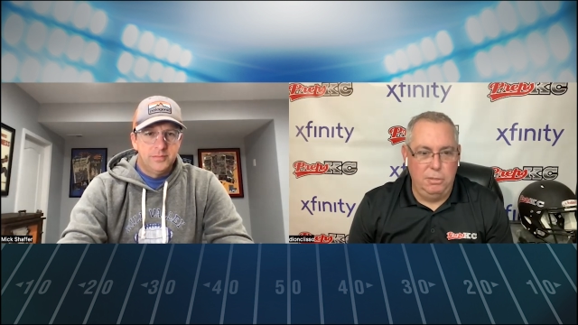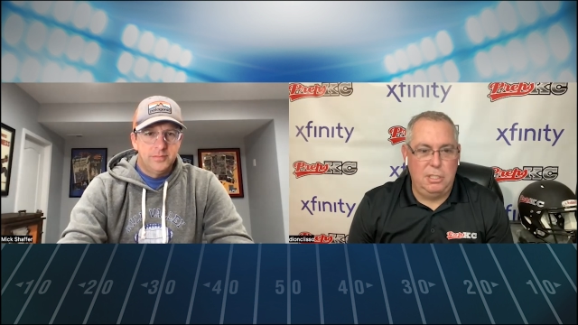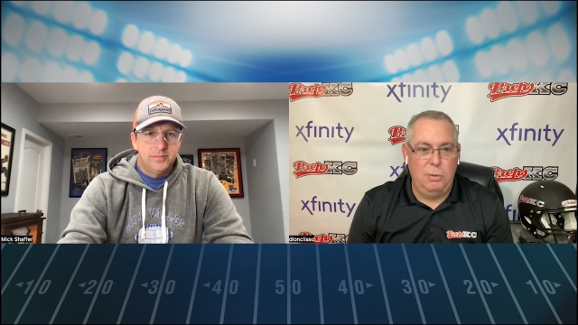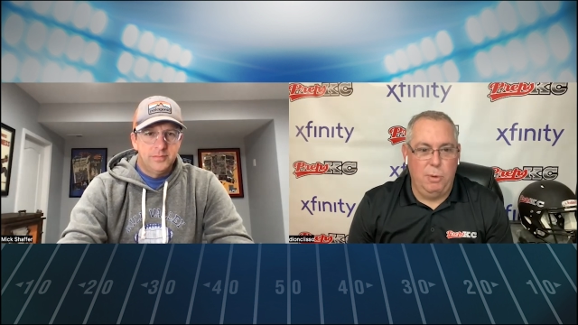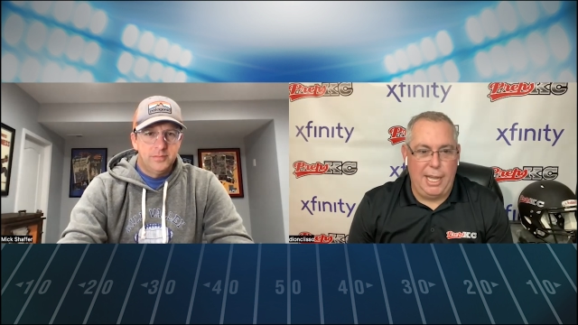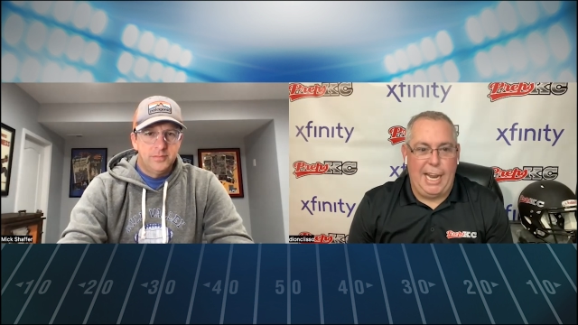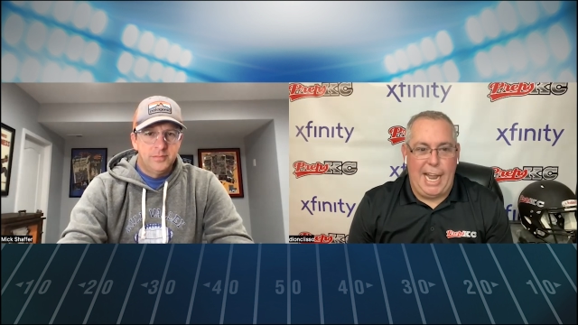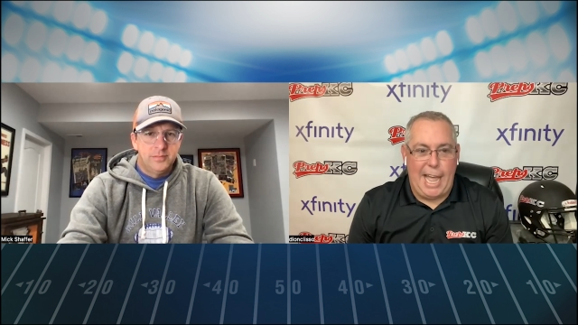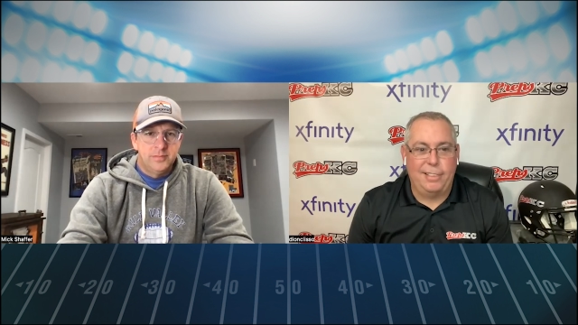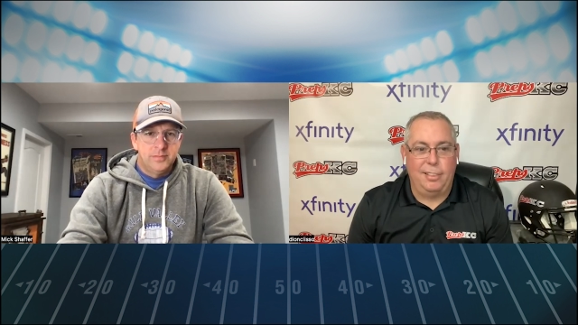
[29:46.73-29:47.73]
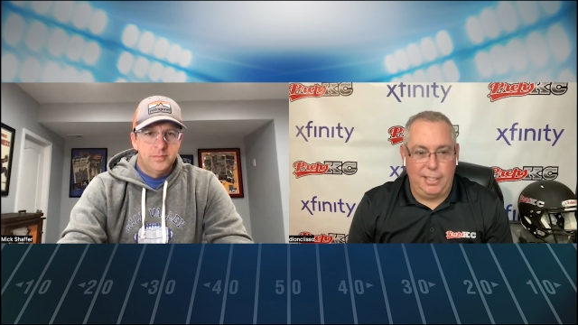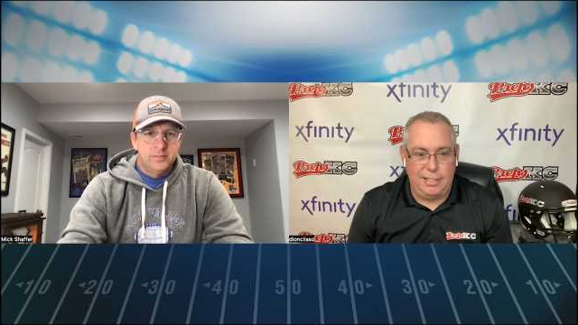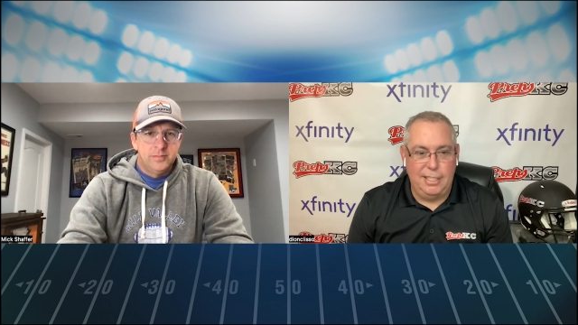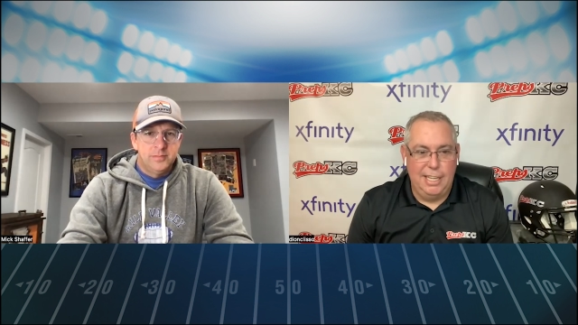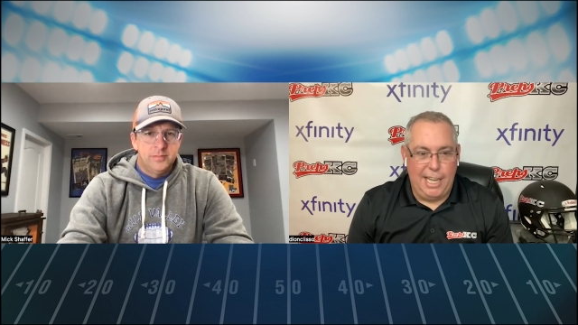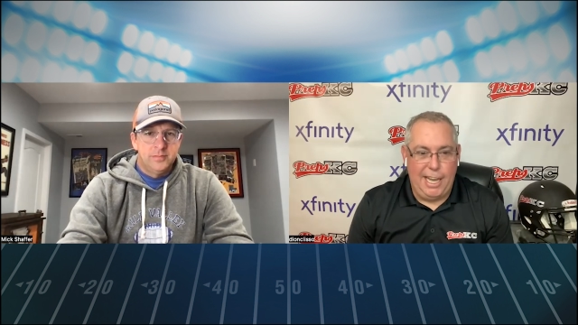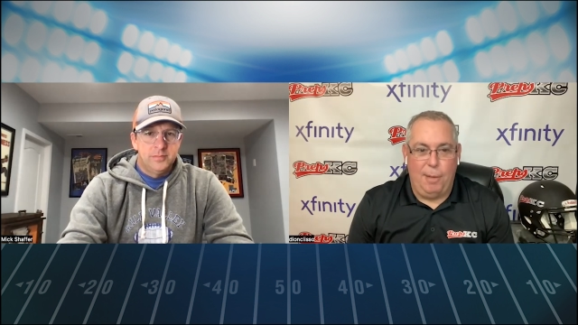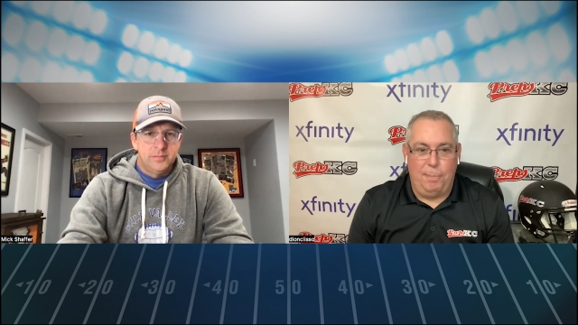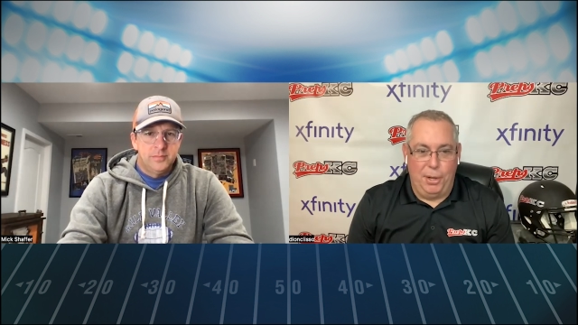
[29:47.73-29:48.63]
Speaker 1: You see what kind of athletes and how